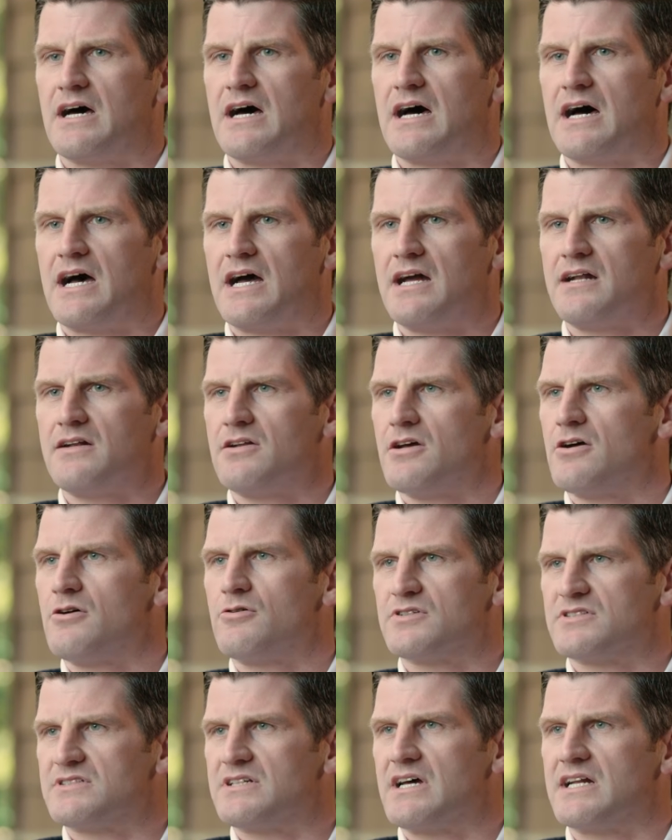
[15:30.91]
I
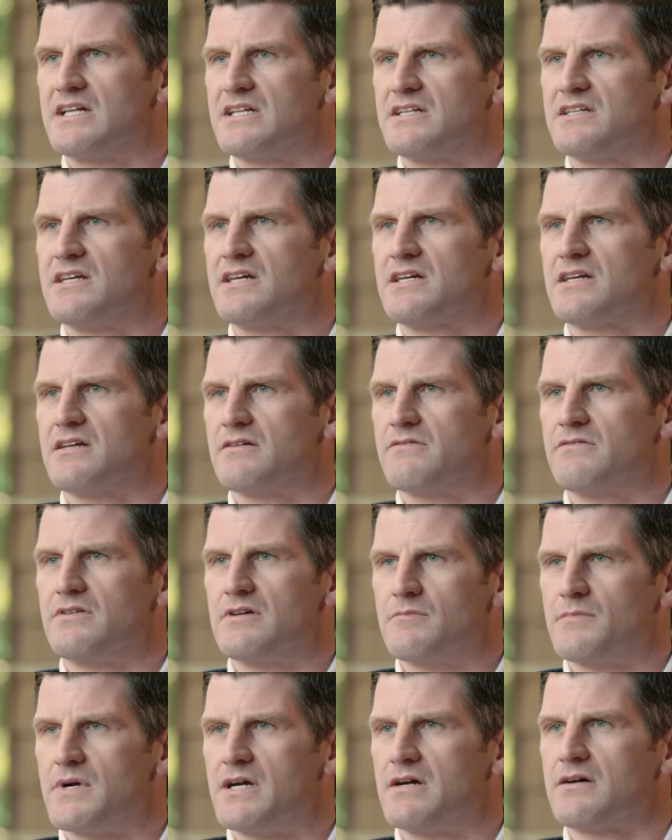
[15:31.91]
know is not indicative of
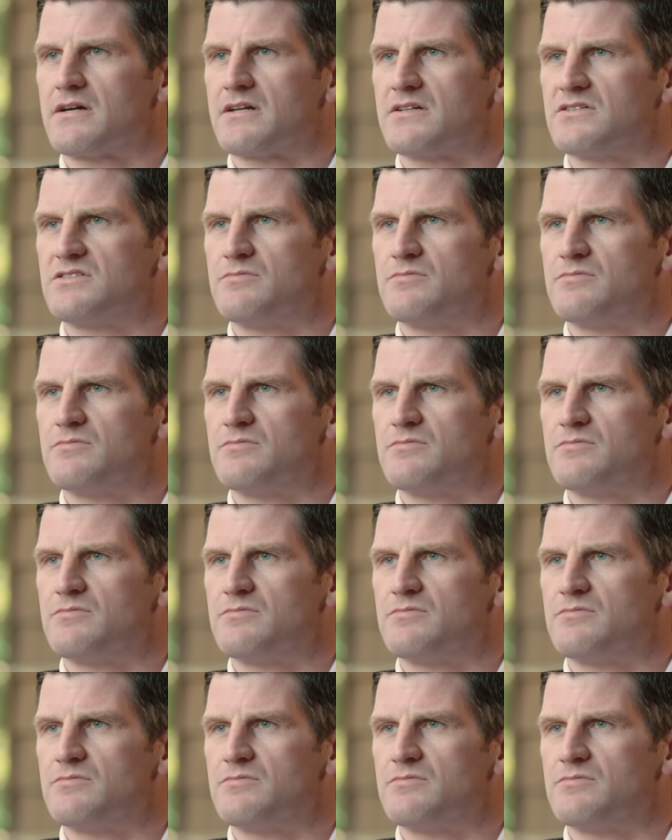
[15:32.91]
the American